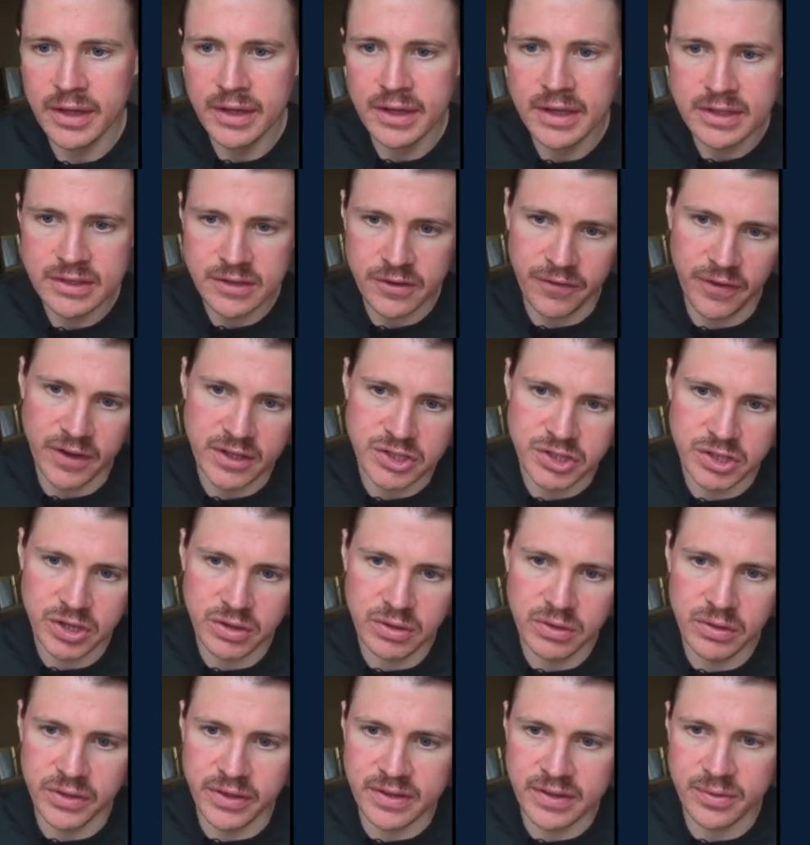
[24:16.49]
So if I
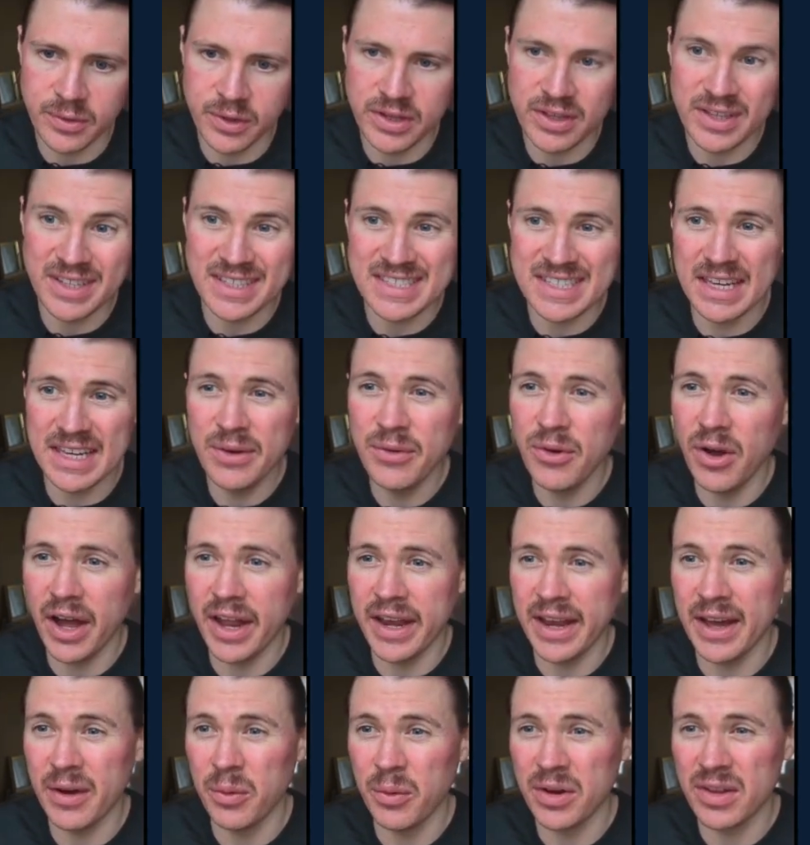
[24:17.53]
toggle this one, you can see right
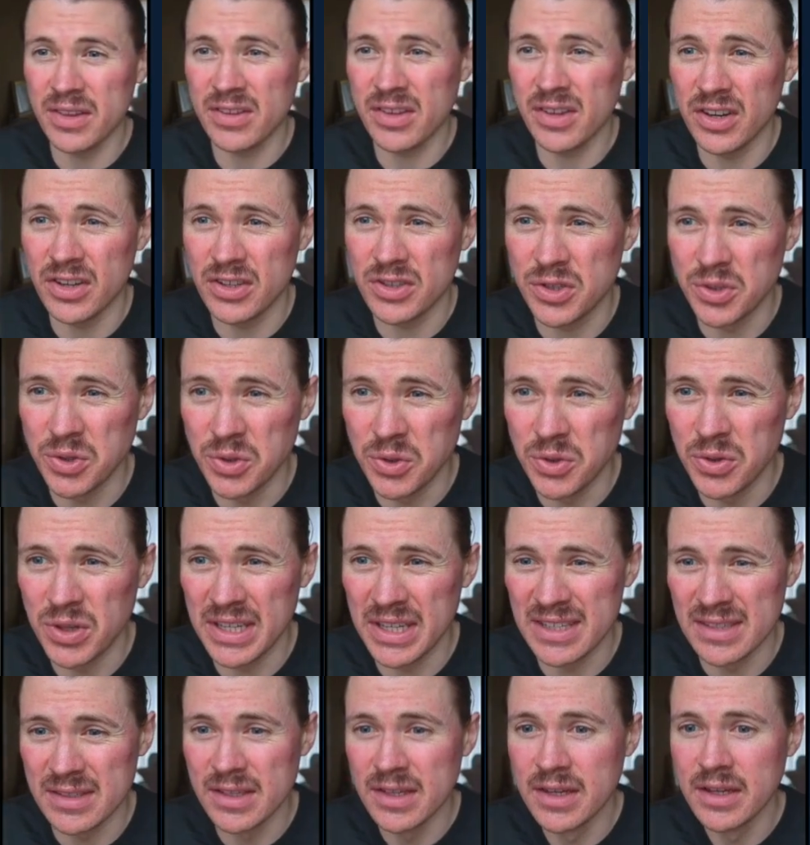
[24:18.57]
now what it's going to do
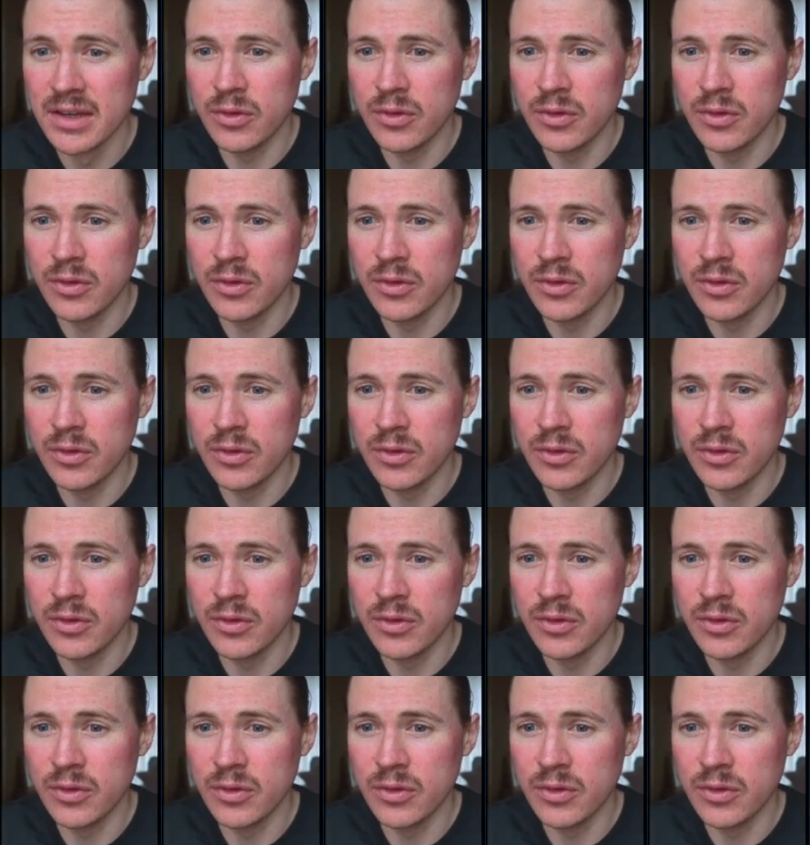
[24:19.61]
is